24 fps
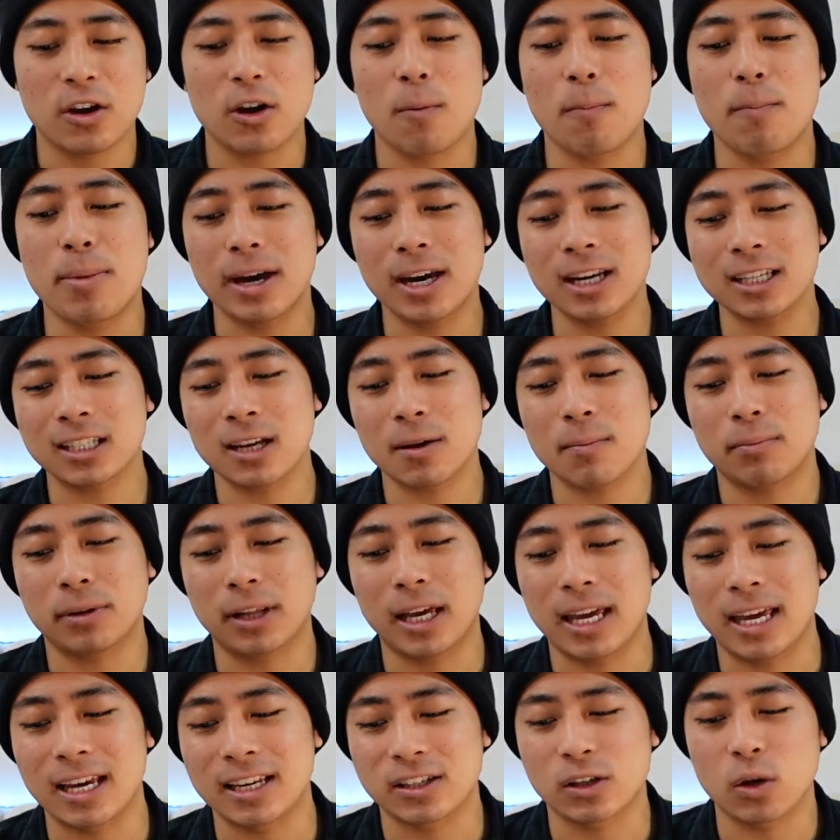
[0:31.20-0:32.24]
your biggest
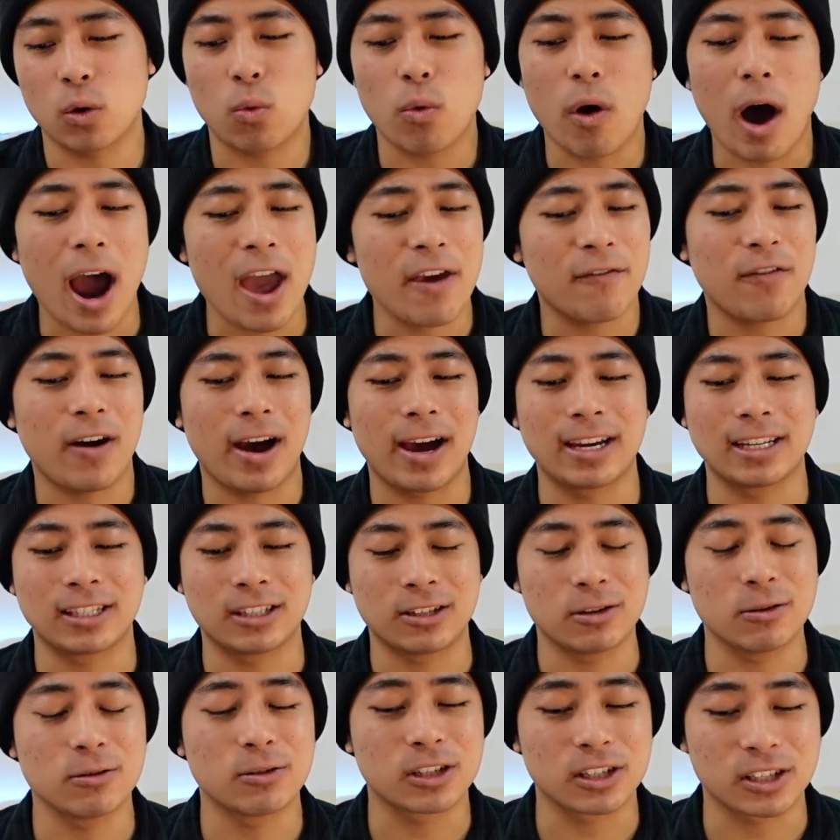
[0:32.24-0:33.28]
complaint is the Wi-Fi is
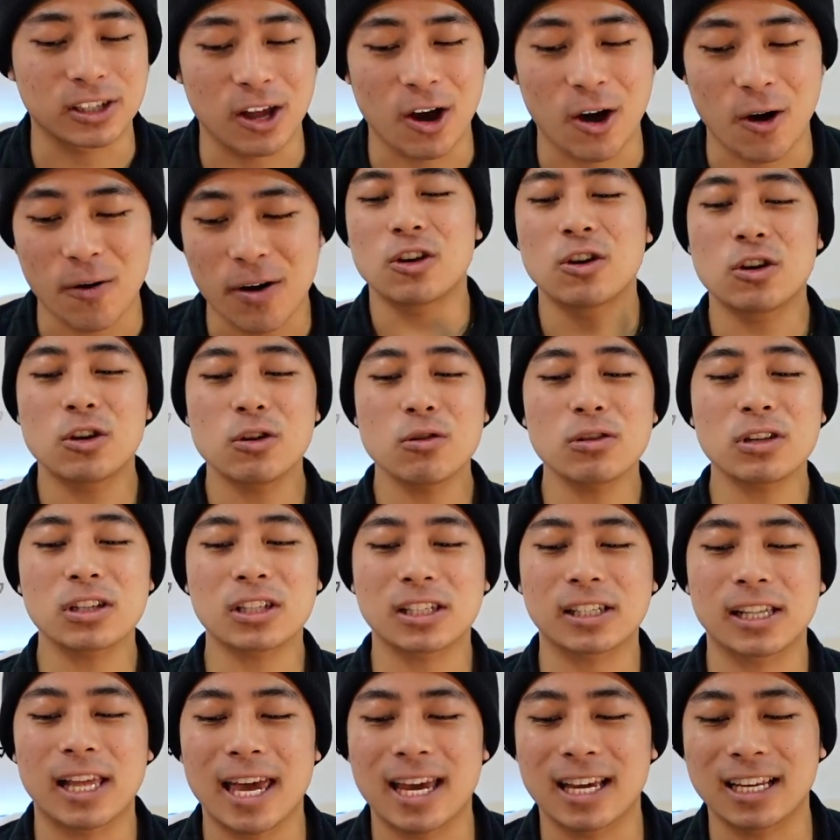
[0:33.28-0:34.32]
too slow. You use
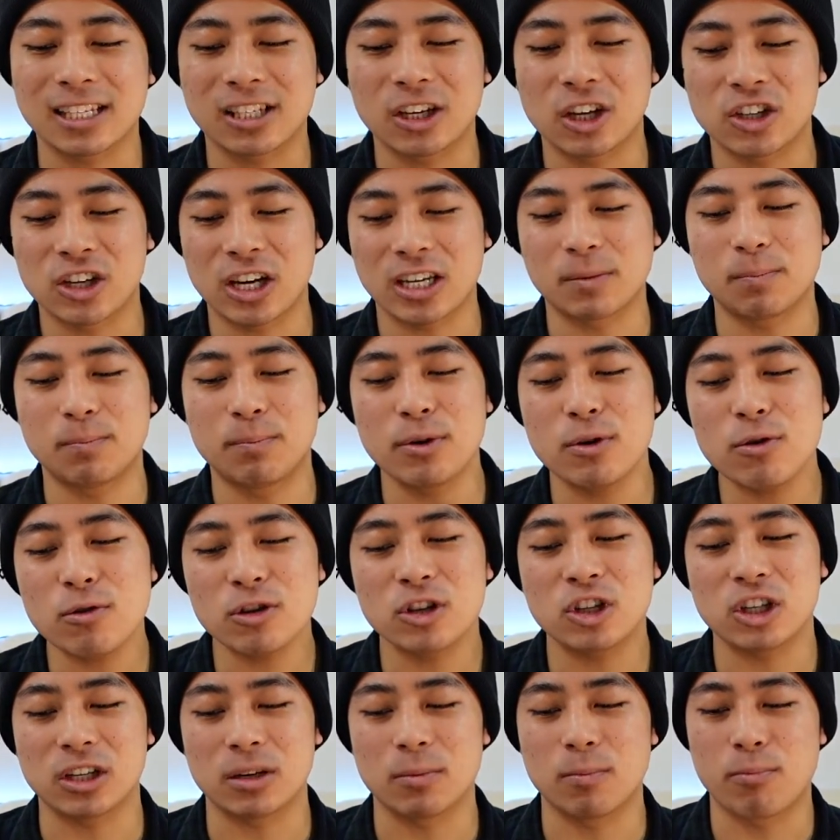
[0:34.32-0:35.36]
slang such as
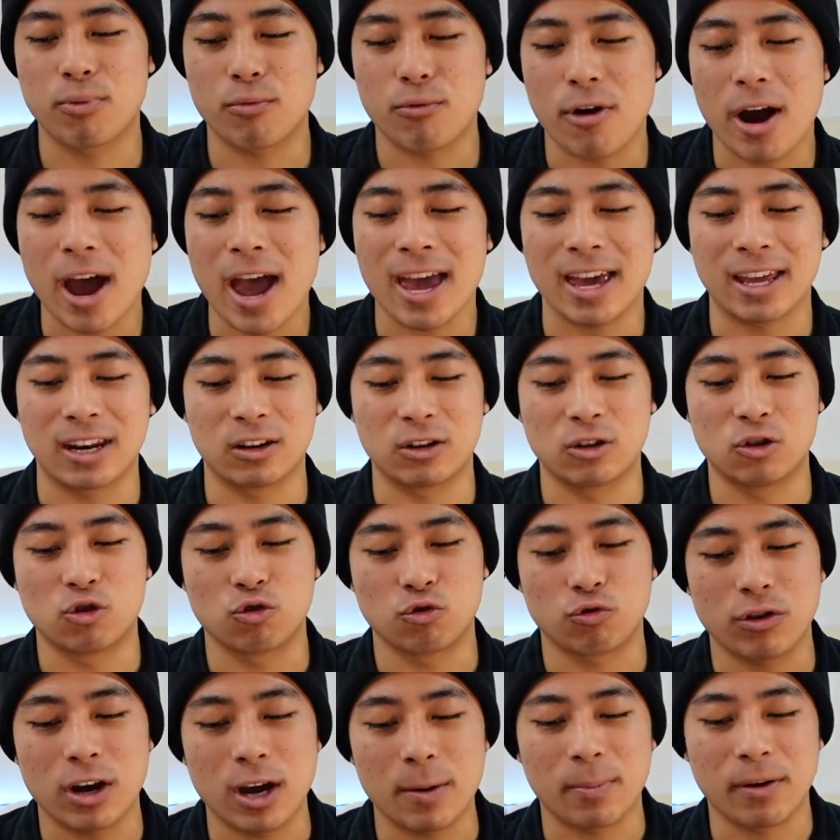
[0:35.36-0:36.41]
bougie, bread,
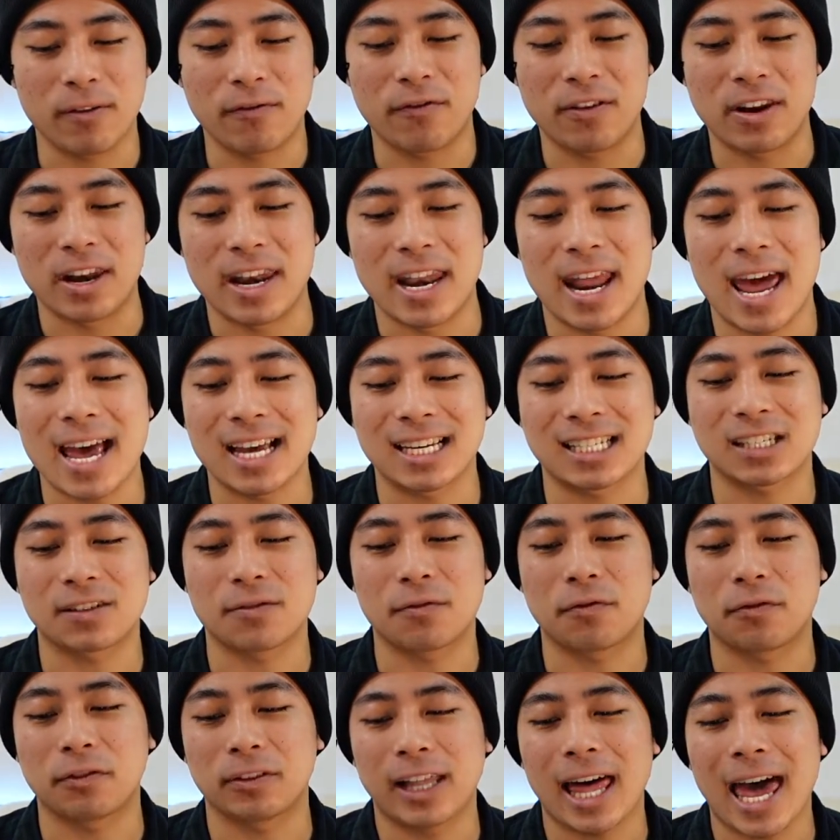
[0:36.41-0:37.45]
drip, finesse,
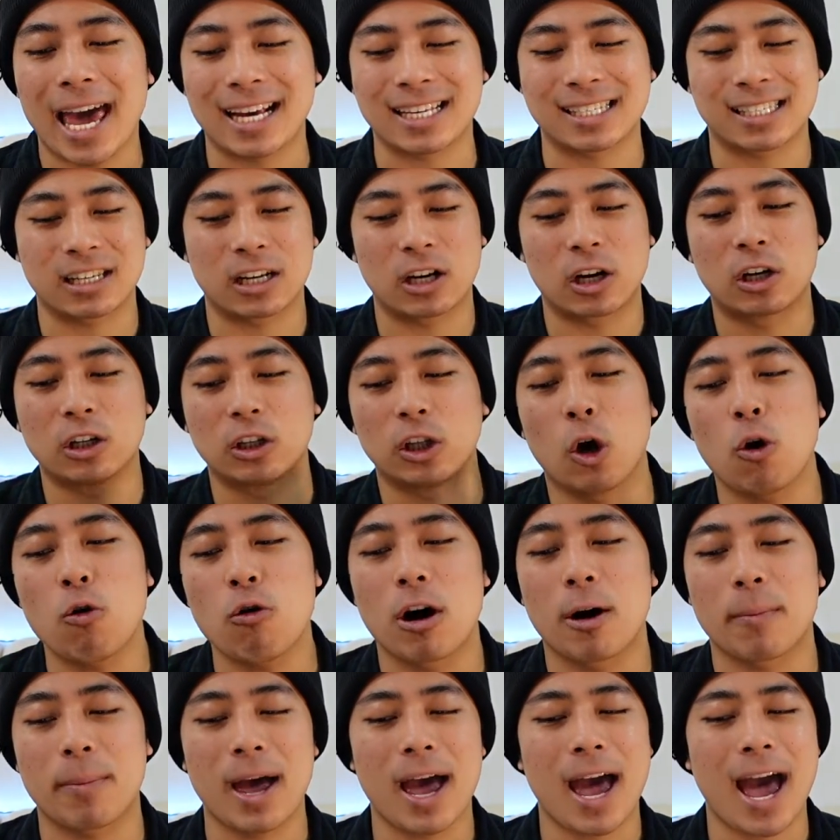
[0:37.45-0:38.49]
flex, glow
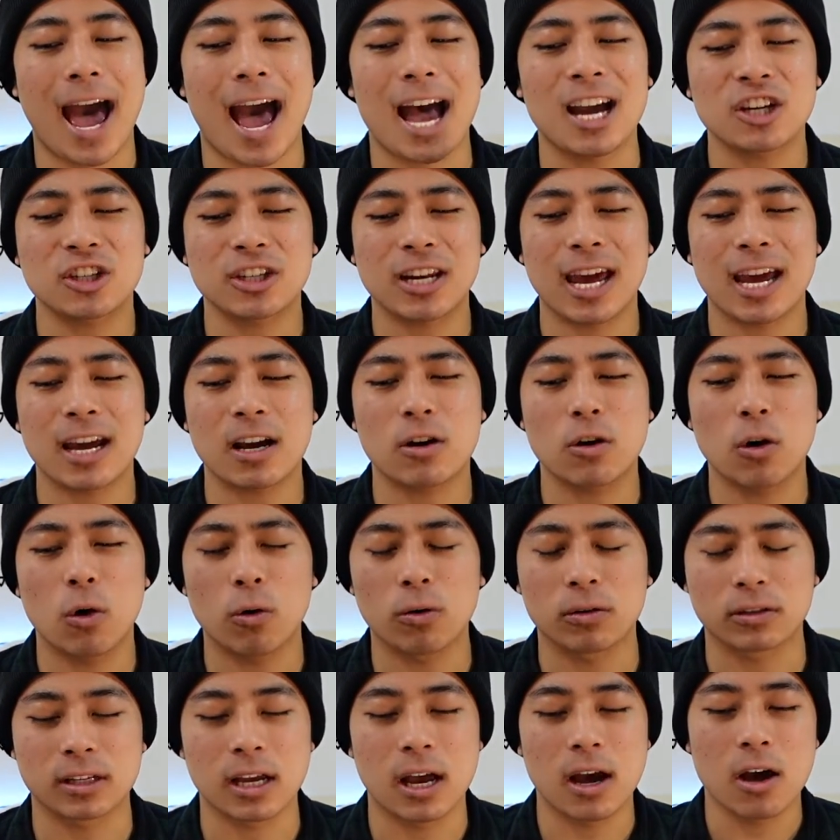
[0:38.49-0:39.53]
up, hashtag
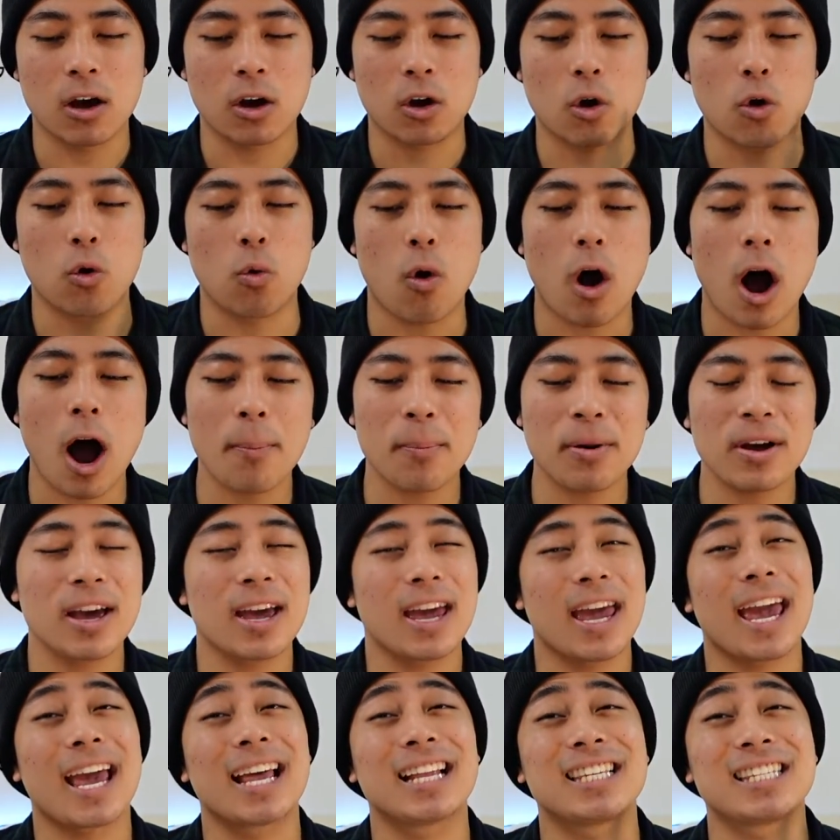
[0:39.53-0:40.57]
goals, guap,
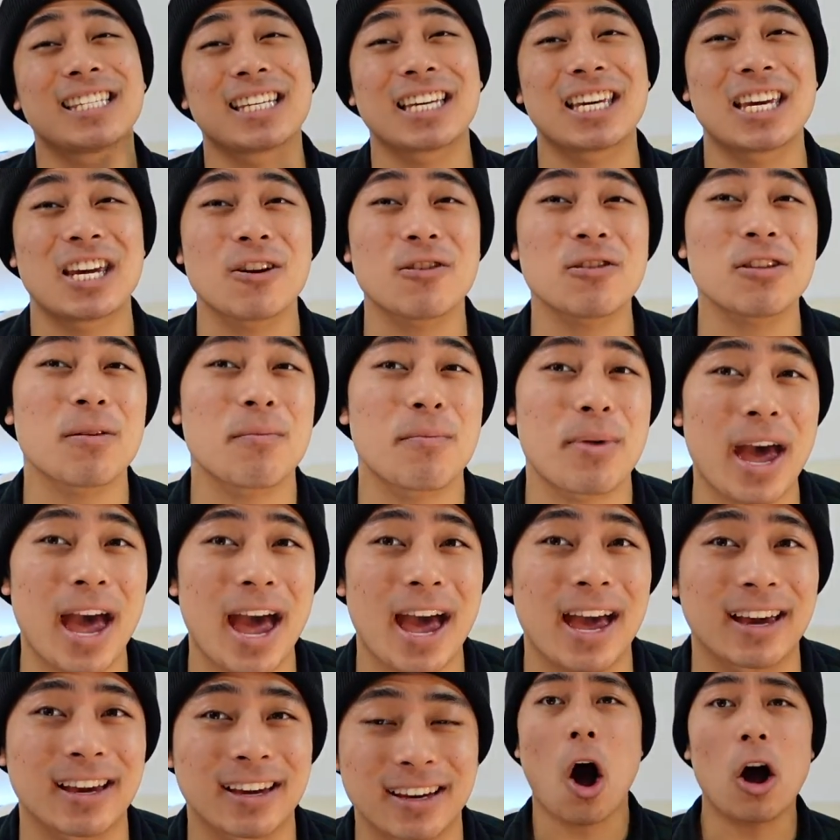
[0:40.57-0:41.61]
and secure the bag.